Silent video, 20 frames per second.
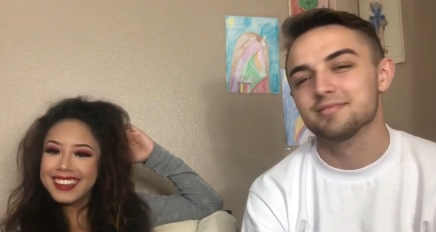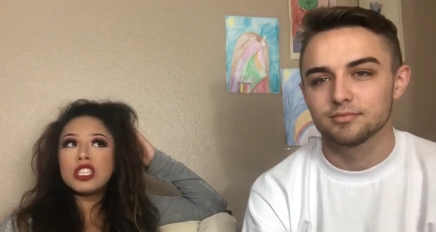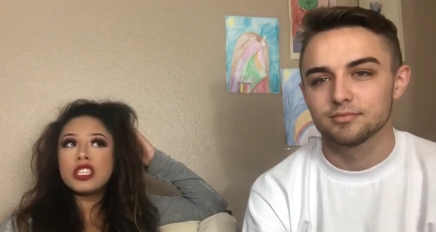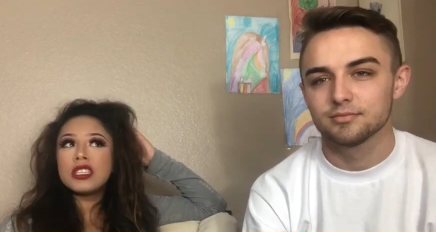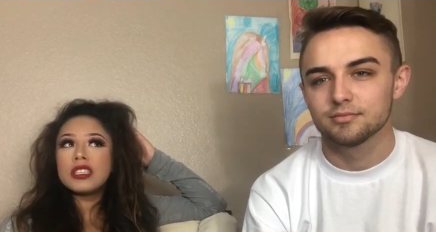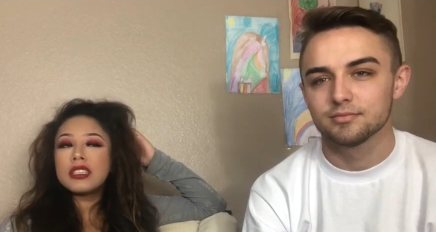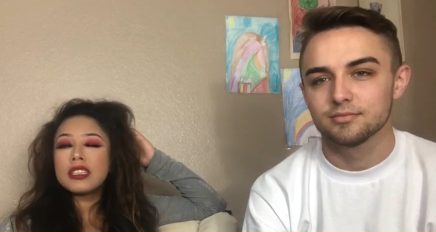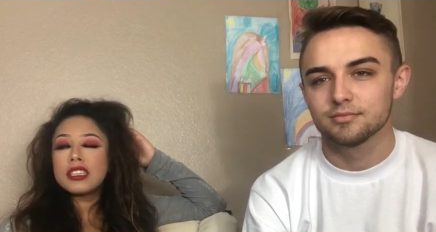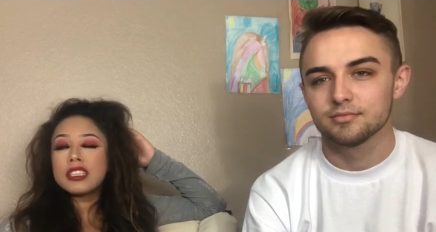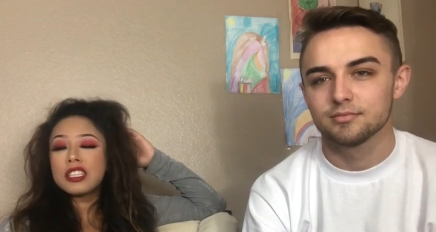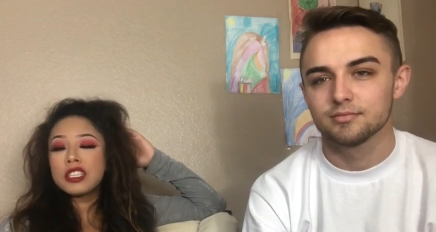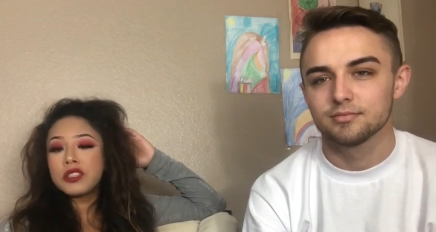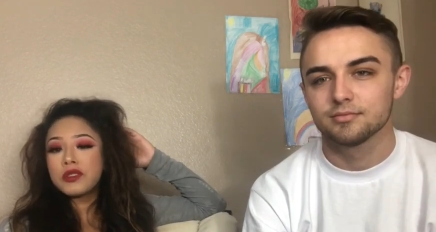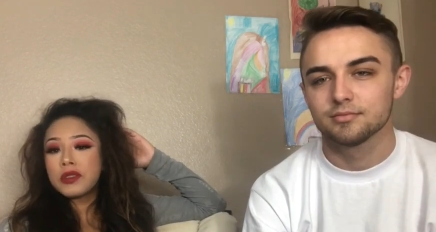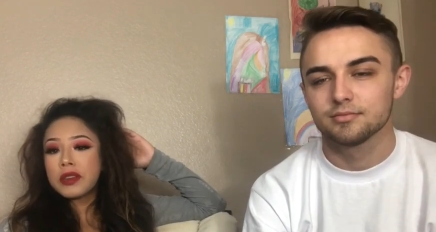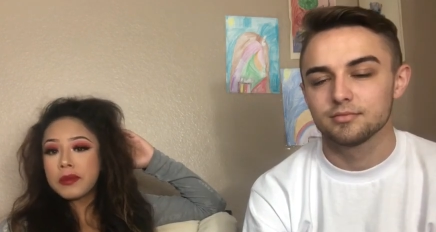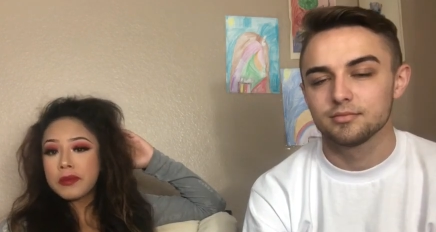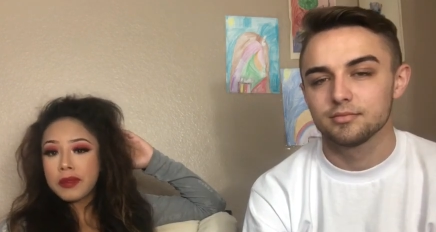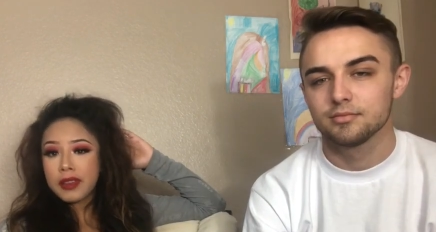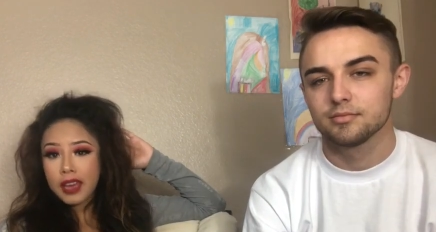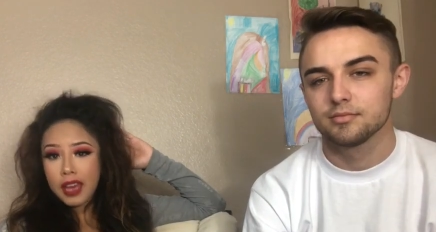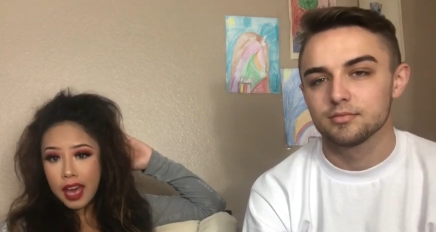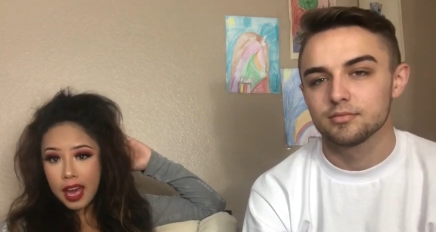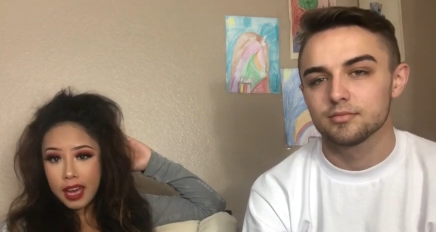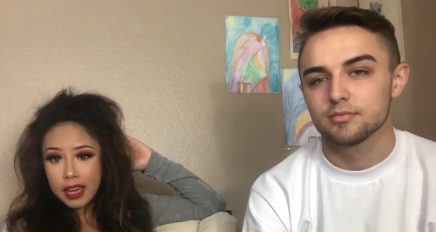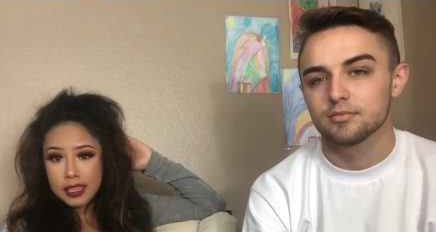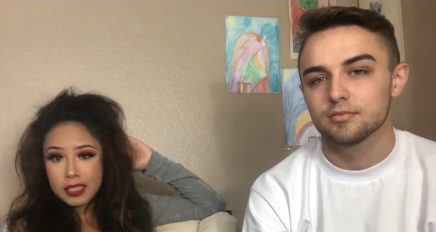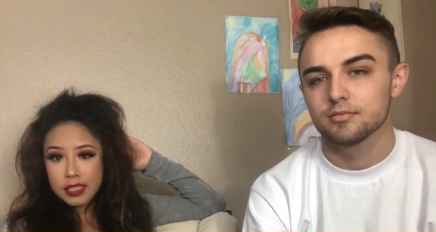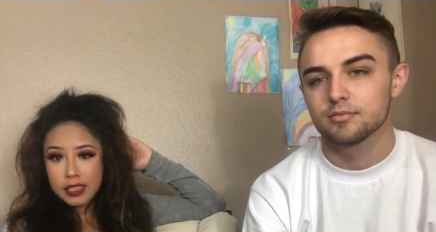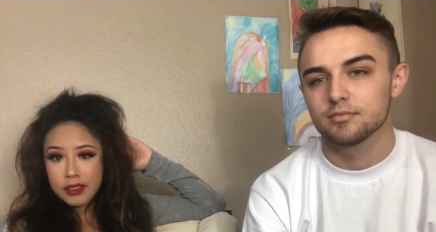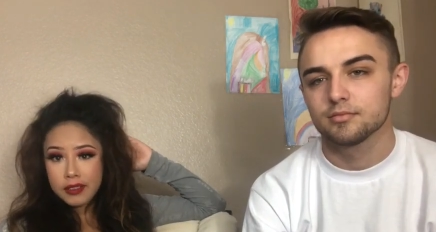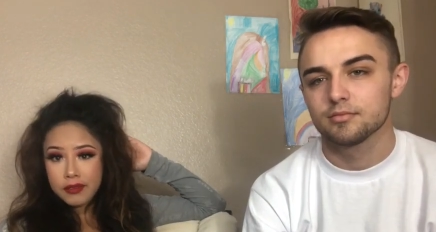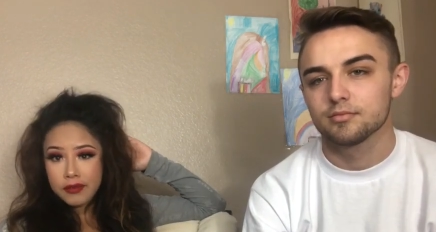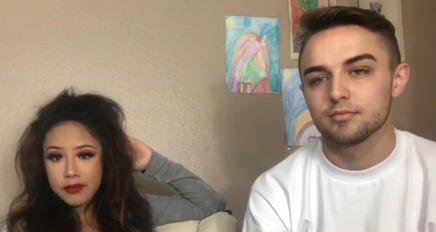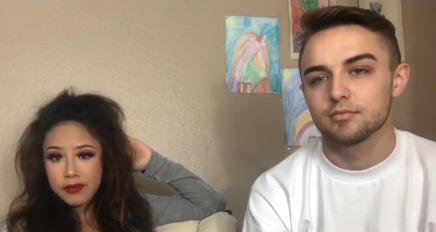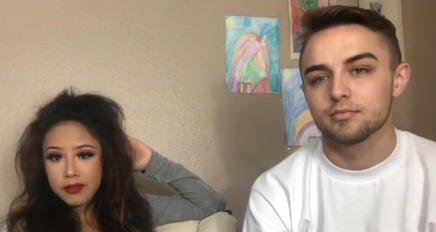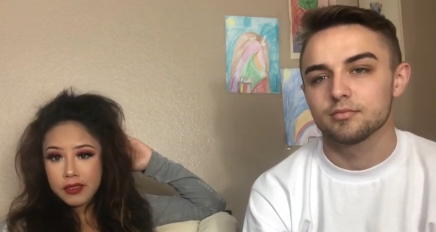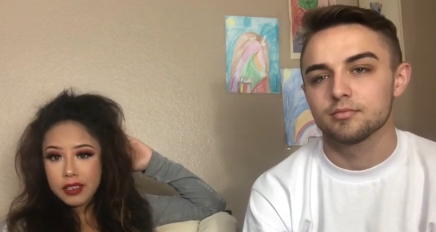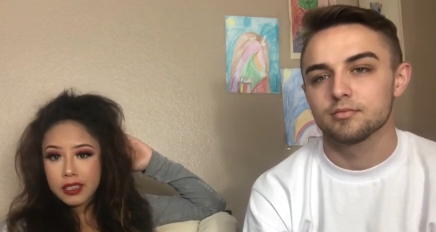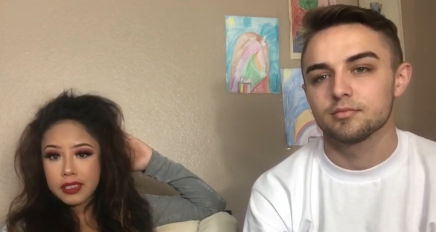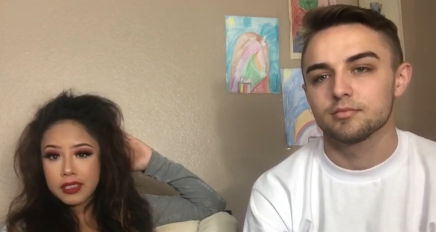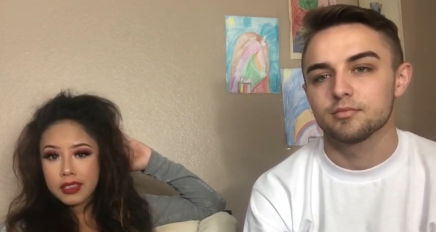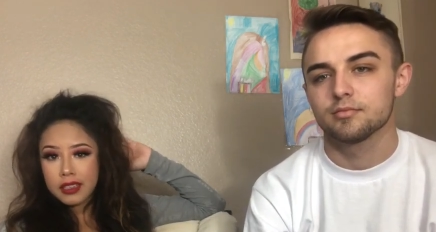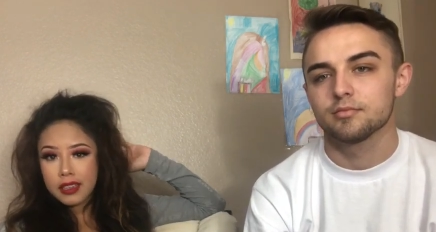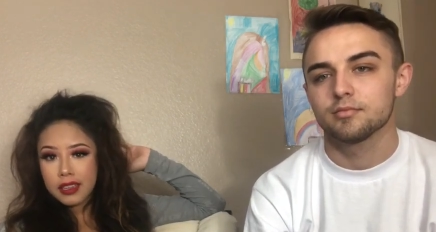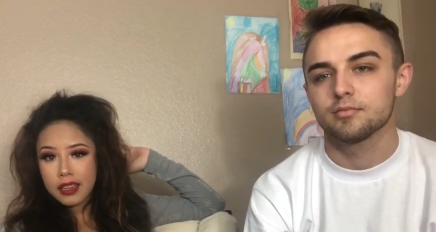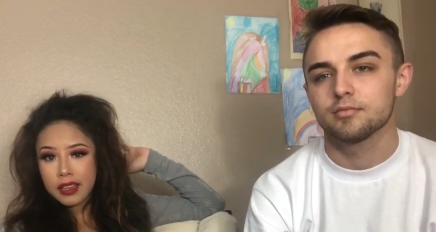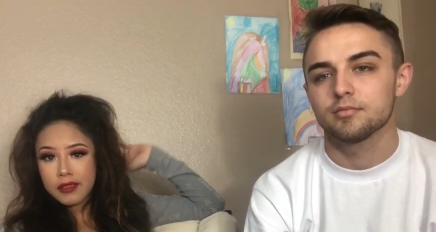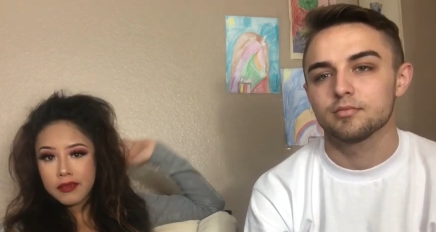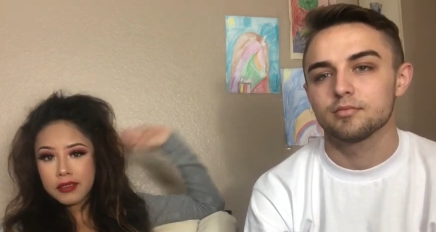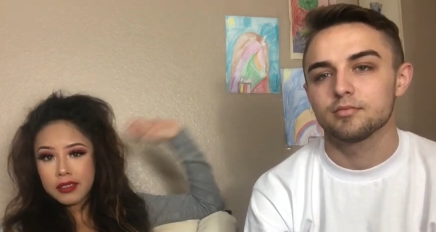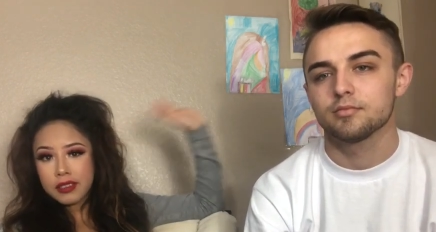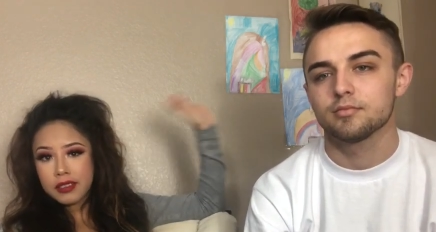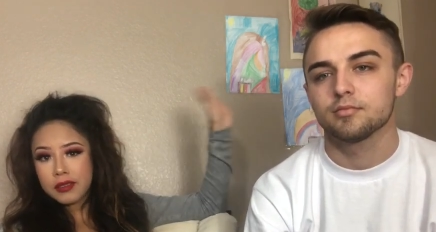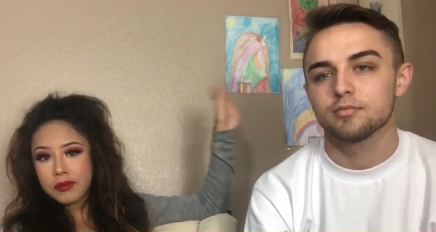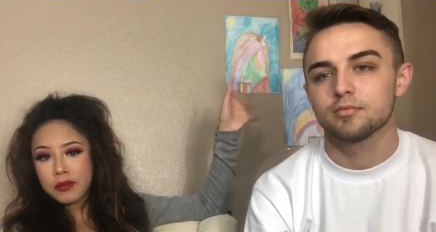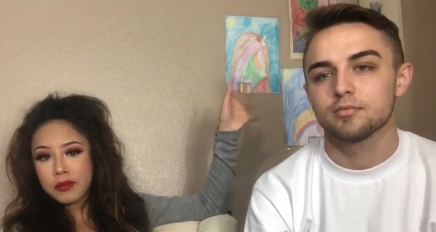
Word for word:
Speaker 1: She's extremely active. She loves to